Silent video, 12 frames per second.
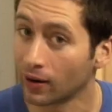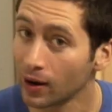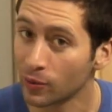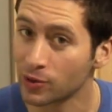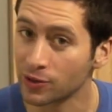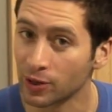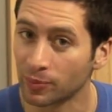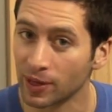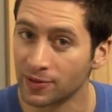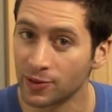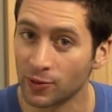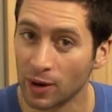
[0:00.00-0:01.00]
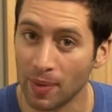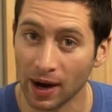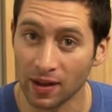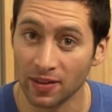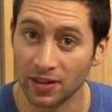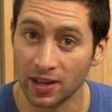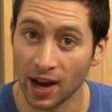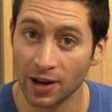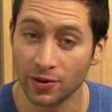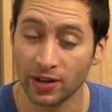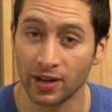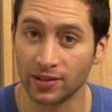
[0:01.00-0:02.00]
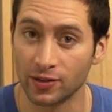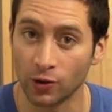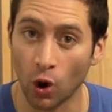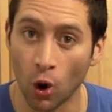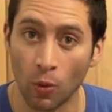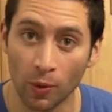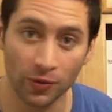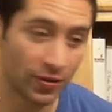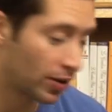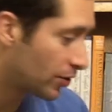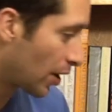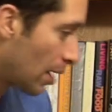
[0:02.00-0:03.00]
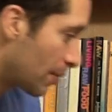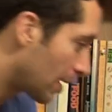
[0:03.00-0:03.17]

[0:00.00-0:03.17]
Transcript: All right, we're just gonna place these right back in the dehydrator because it's almost dinner time